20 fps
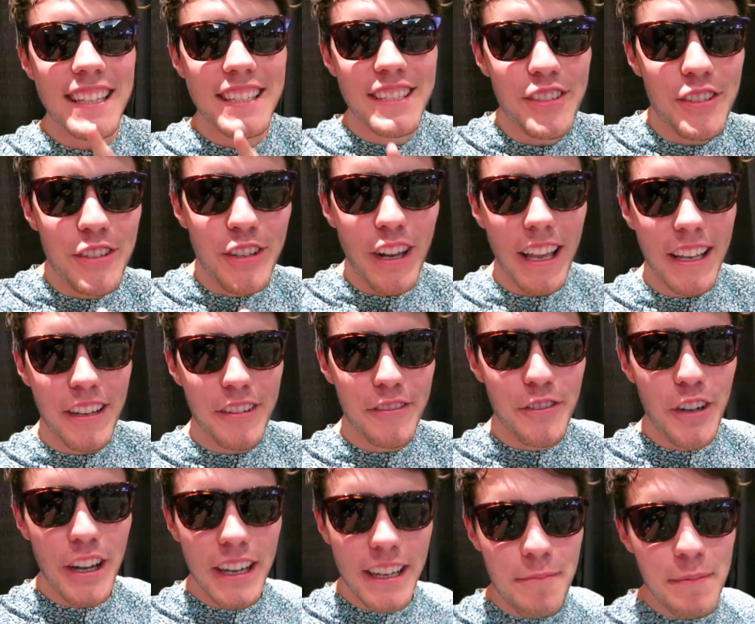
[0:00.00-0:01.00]
this and you like
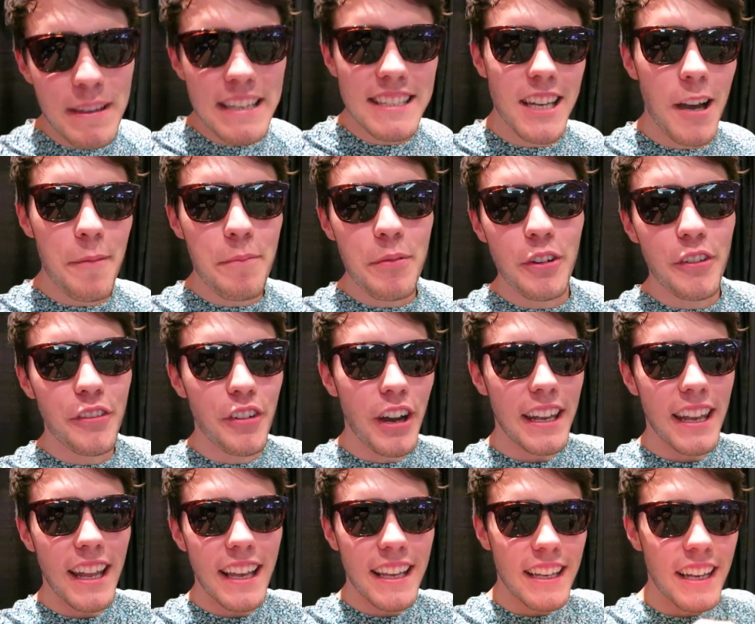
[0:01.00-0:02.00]
run a meetup or
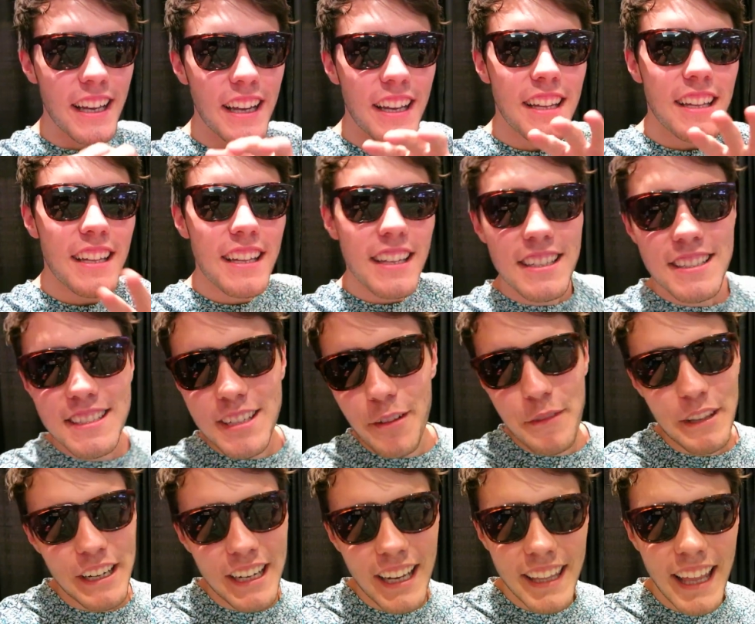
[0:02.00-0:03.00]
run like a
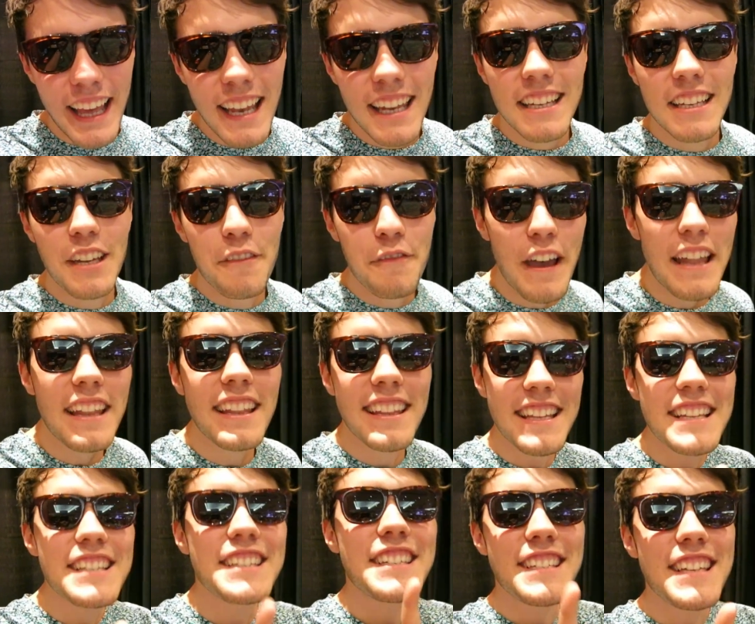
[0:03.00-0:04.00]
something like that, like an event,
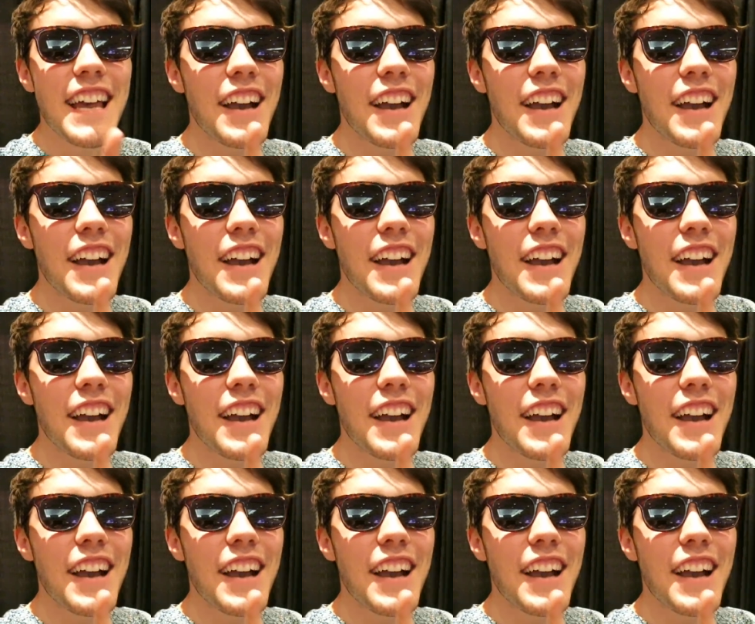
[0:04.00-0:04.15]
this is